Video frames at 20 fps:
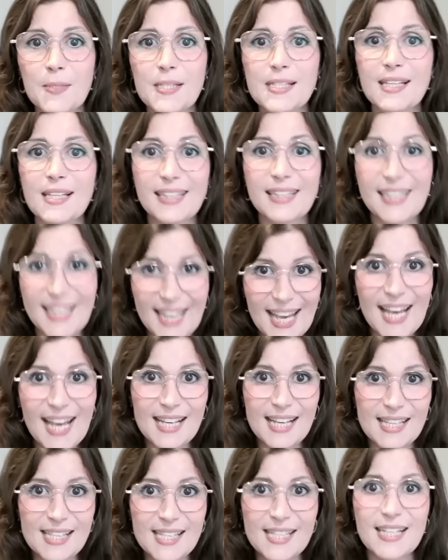and
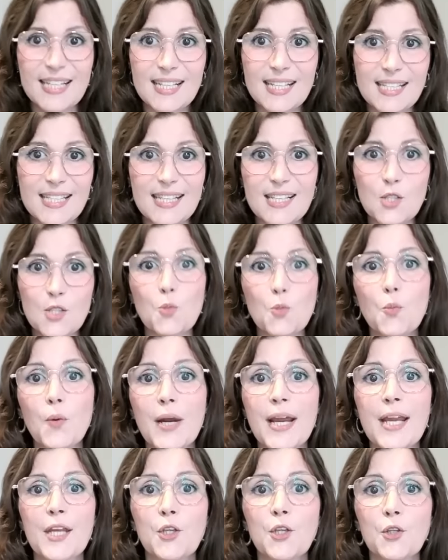yes, this is where
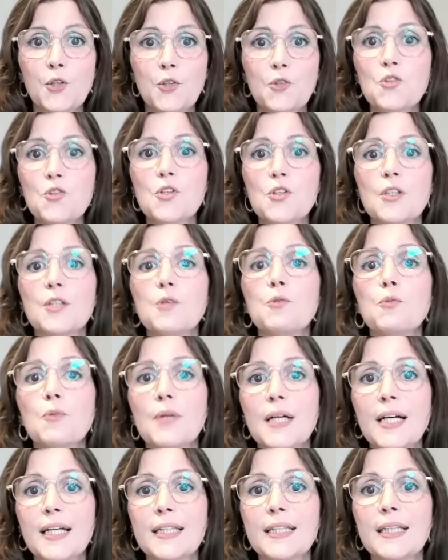you usually
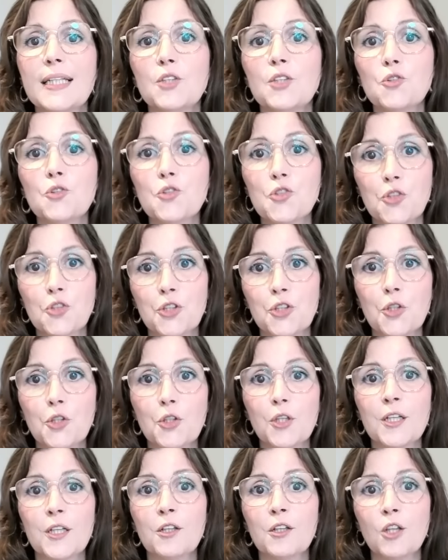run into
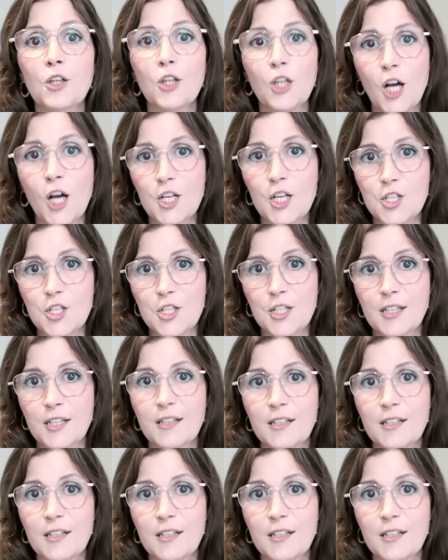circular logic.